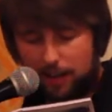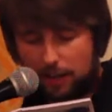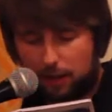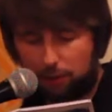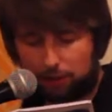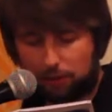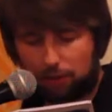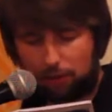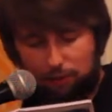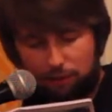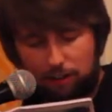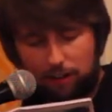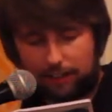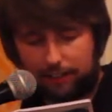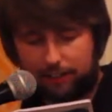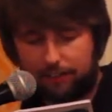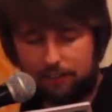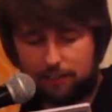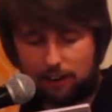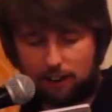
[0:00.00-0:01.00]
It was a
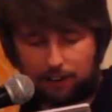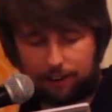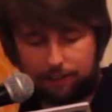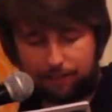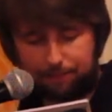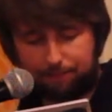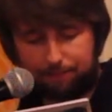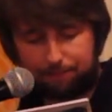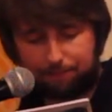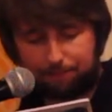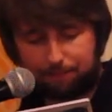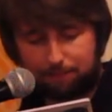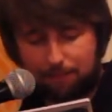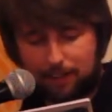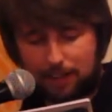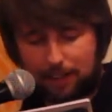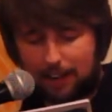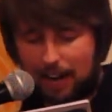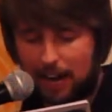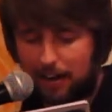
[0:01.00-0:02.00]
thrilling start.
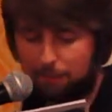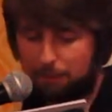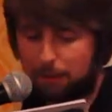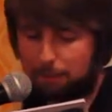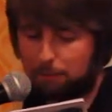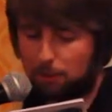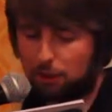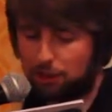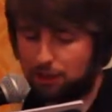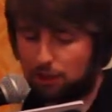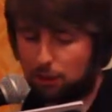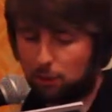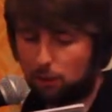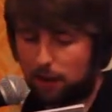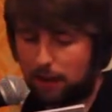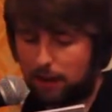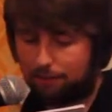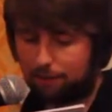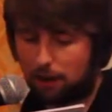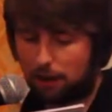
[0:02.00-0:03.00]
There hadn't been much in the
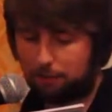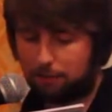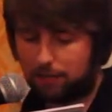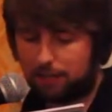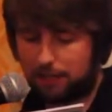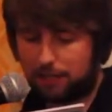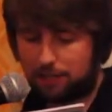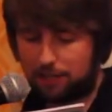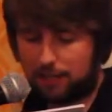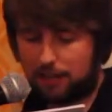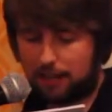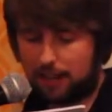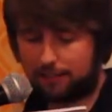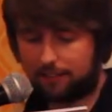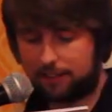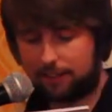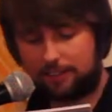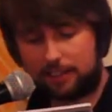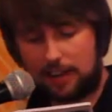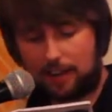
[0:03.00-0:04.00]
way of competition,
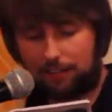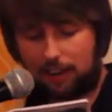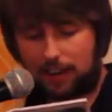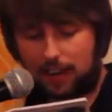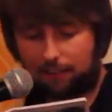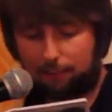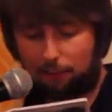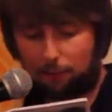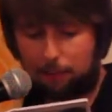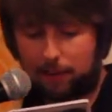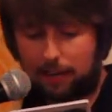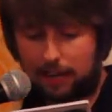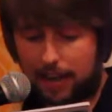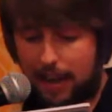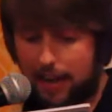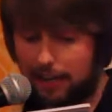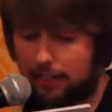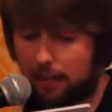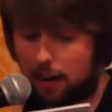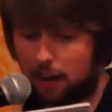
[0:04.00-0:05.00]
as the 7 had forbidden
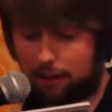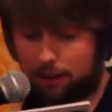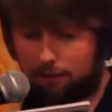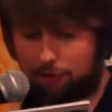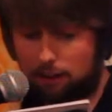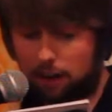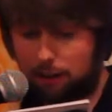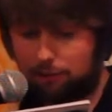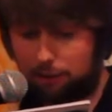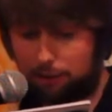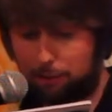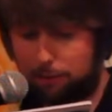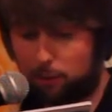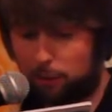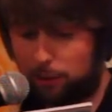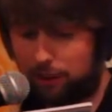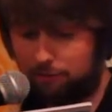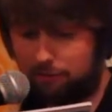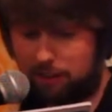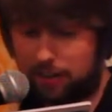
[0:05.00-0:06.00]
any kind of rivalry
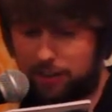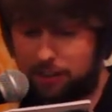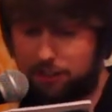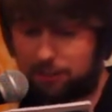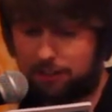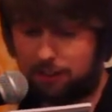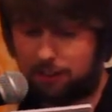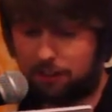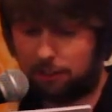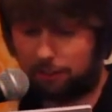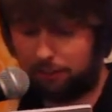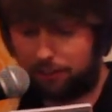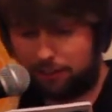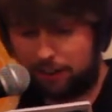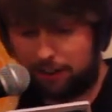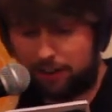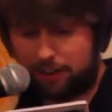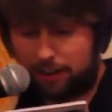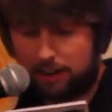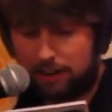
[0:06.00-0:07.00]
between religions on Earth.
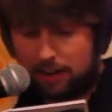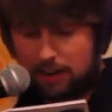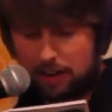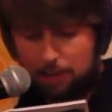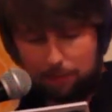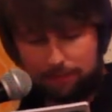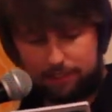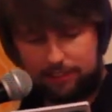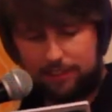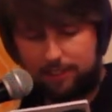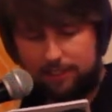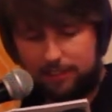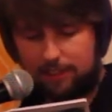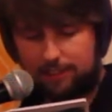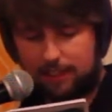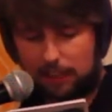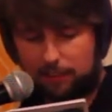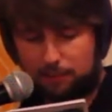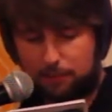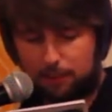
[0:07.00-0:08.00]
But since
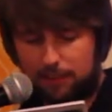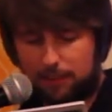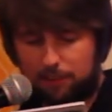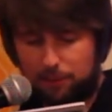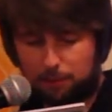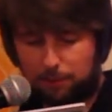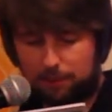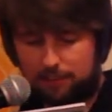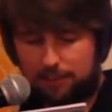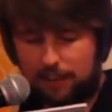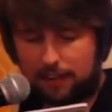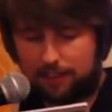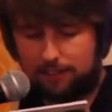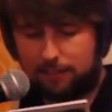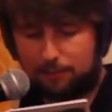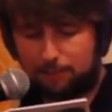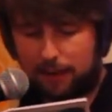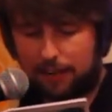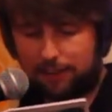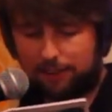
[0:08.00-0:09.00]
this expedition was set in
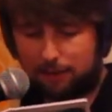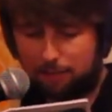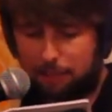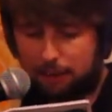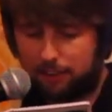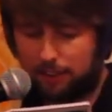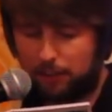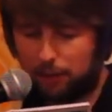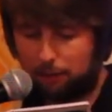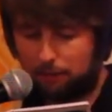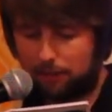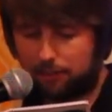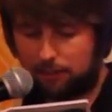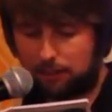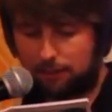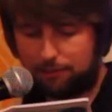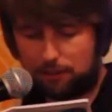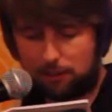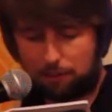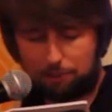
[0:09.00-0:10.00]
space, it meant humans
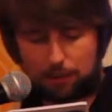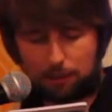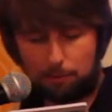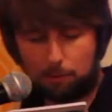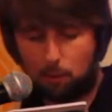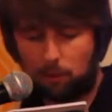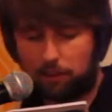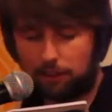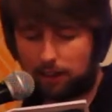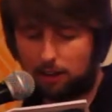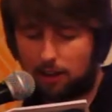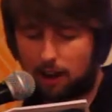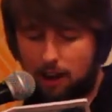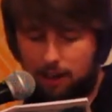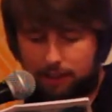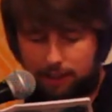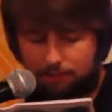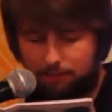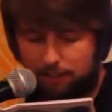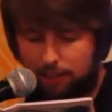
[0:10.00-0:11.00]
loved something more than
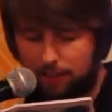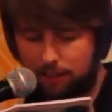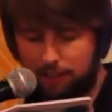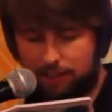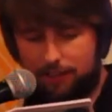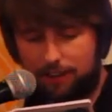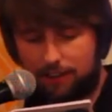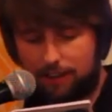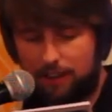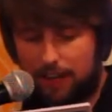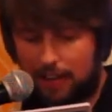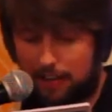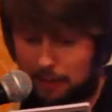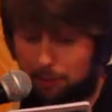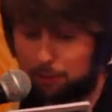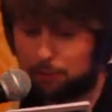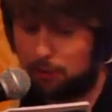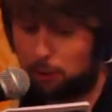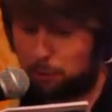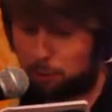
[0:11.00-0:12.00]
God and religion, and
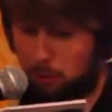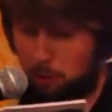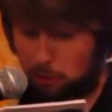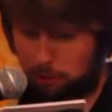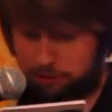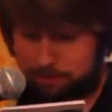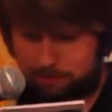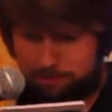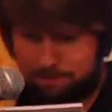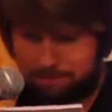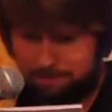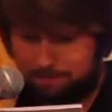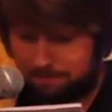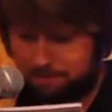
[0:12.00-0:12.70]
that was loopholes.